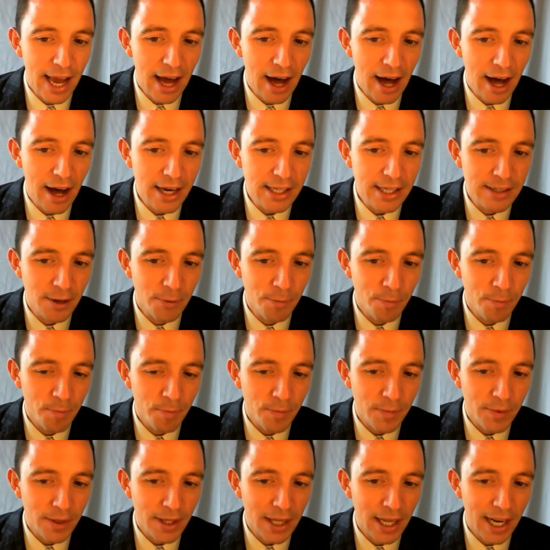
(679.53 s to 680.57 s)
item
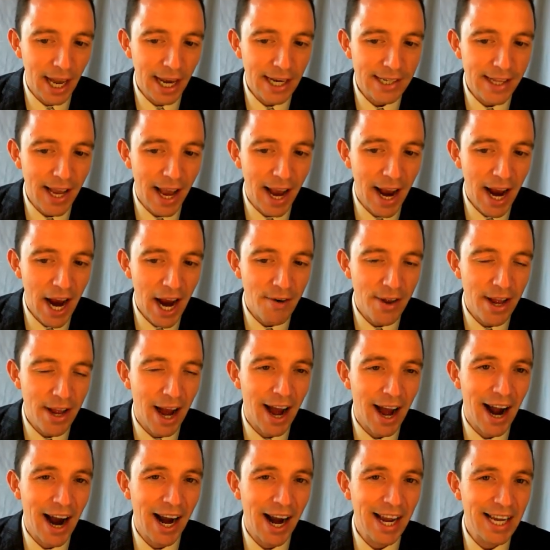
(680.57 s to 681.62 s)
the next area
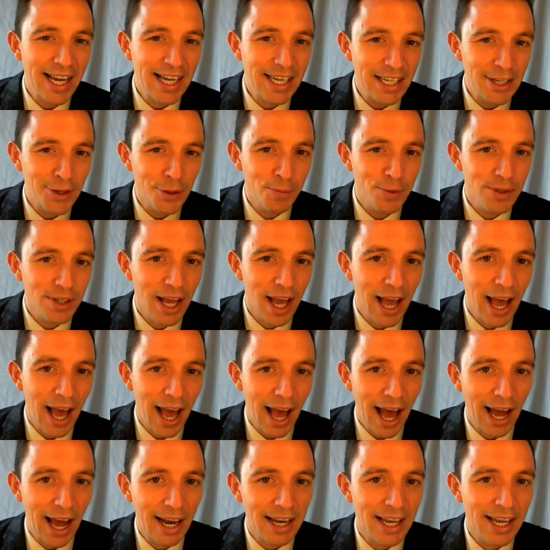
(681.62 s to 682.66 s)
are idioms
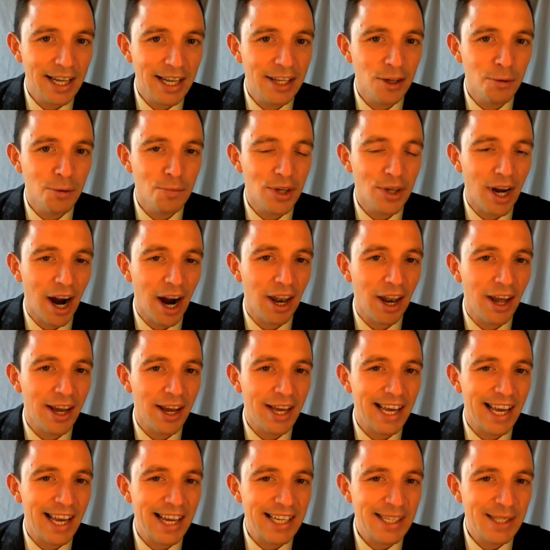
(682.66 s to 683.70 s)
and idioms are
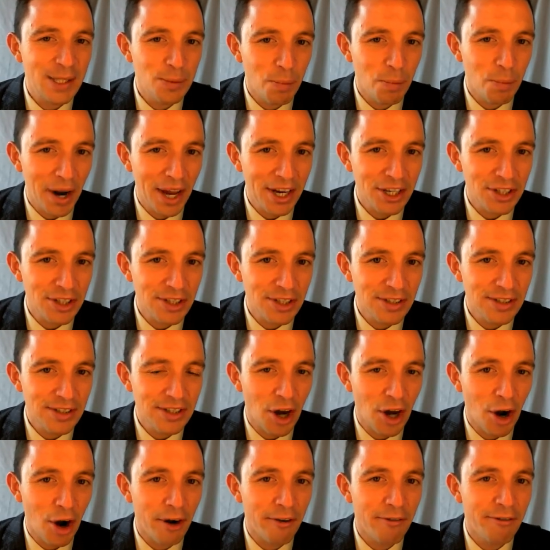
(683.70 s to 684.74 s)
like expressions
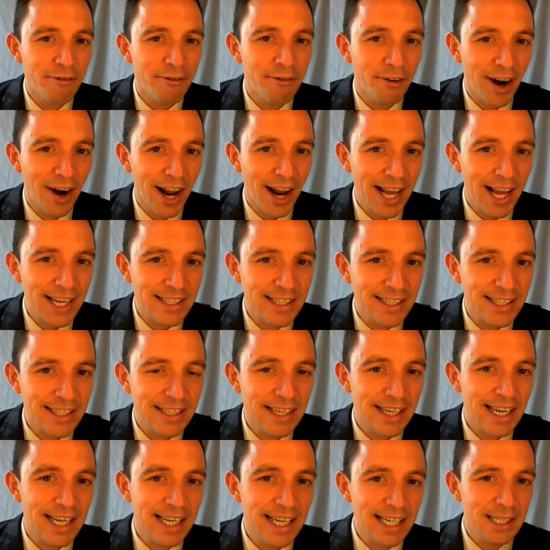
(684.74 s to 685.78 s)
or phrases
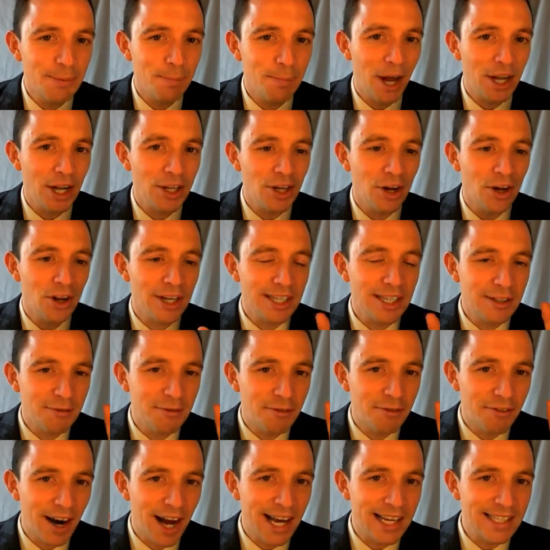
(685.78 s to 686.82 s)
in Espanol it's
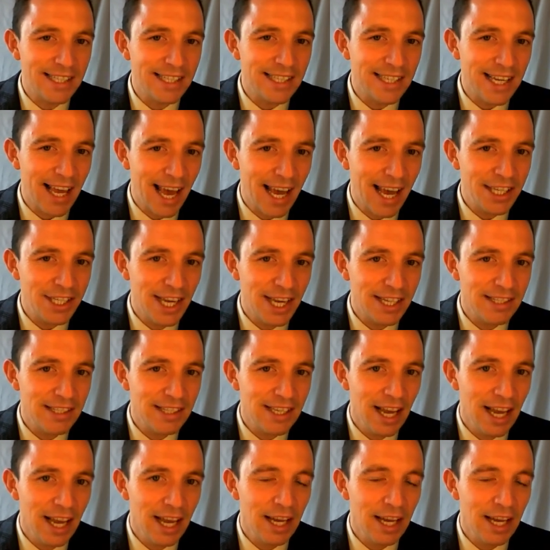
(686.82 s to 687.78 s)
frases hechas